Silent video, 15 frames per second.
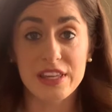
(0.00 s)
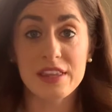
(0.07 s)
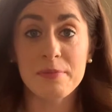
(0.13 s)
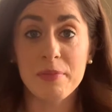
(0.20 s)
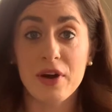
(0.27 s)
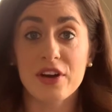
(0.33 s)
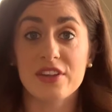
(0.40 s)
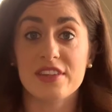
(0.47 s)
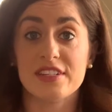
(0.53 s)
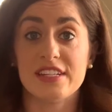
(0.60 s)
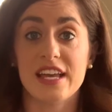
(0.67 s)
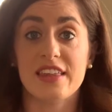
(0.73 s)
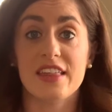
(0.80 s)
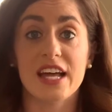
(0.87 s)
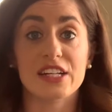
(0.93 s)
the part of the
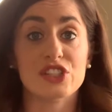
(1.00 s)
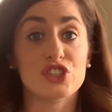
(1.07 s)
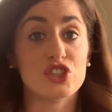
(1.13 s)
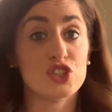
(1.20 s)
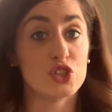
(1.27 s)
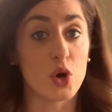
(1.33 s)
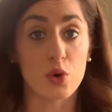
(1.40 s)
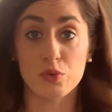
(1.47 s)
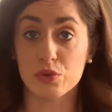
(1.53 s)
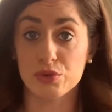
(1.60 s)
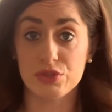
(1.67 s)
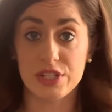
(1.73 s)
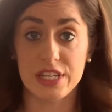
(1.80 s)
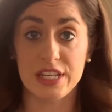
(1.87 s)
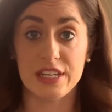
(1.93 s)
day that is so
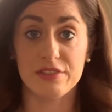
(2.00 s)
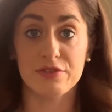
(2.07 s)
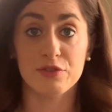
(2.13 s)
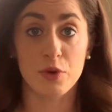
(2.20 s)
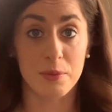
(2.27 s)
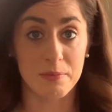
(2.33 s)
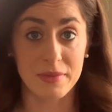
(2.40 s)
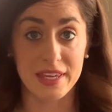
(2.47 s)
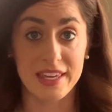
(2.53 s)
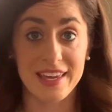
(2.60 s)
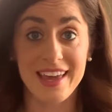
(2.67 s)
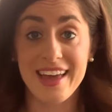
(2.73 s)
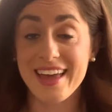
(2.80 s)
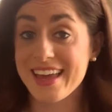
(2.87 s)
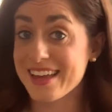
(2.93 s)
routine for
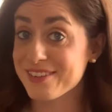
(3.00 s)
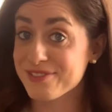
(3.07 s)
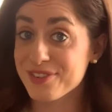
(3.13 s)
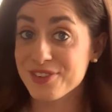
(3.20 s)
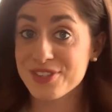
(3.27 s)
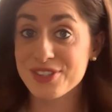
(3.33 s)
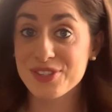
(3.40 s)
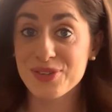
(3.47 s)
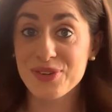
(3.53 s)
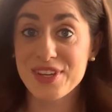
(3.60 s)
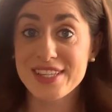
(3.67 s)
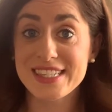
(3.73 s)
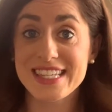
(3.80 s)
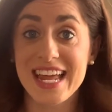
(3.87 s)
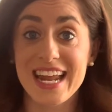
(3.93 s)
me and for the
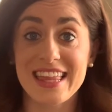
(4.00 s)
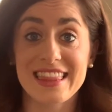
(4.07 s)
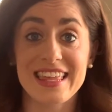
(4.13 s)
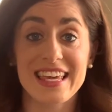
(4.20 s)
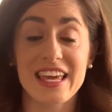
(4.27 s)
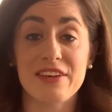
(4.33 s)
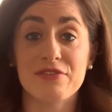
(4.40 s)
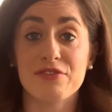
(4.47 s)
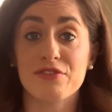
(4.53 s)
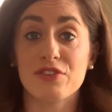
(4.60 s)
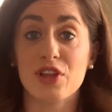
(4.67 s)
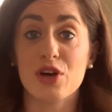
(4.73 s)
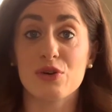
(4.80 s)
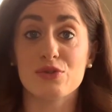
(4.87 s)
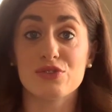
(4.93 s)
students that I think it
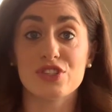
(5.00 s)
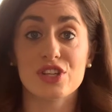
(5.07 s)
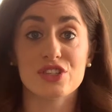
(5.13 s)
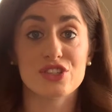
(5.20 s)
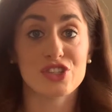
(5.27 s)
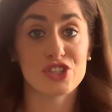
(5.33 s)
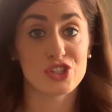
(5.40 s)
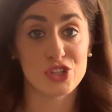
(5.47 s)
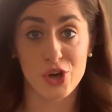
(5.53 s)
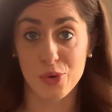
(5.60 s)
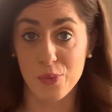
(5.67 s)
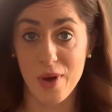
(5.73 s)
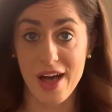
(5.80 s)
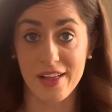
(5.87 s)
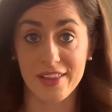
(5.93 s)
flows
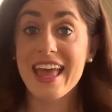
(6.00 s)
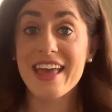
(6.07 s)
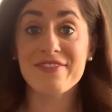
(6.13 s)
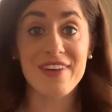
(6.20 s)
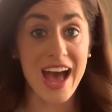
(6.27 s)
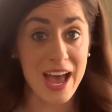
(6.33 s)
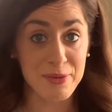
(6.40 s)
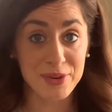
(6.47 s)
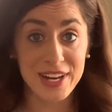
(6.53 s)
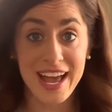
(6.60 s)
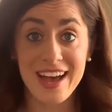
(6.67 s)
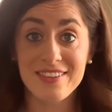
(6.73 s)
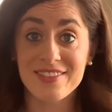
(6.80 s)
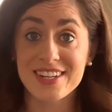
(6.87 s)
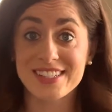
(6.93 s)
so well. If I were to
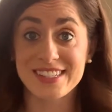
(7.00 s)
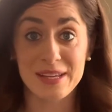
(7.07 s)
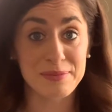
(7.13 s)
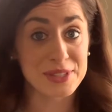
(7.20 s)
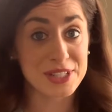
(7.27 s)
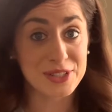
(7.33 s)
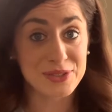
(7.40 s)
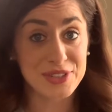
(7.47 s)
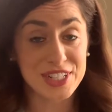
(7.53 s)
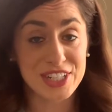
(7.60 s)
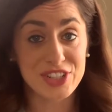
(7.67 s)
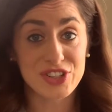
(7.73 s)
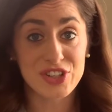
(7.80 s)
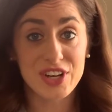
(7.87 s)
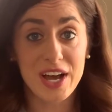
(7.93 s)
have a substitute
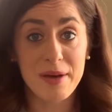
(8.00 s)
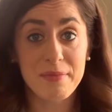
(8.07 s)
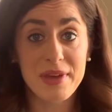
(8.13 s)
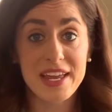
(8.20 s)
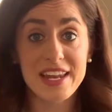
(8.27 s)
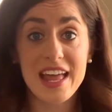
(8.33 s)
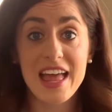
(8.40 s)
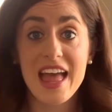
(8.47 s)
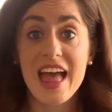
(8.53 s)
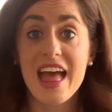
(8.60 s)
teacher come in,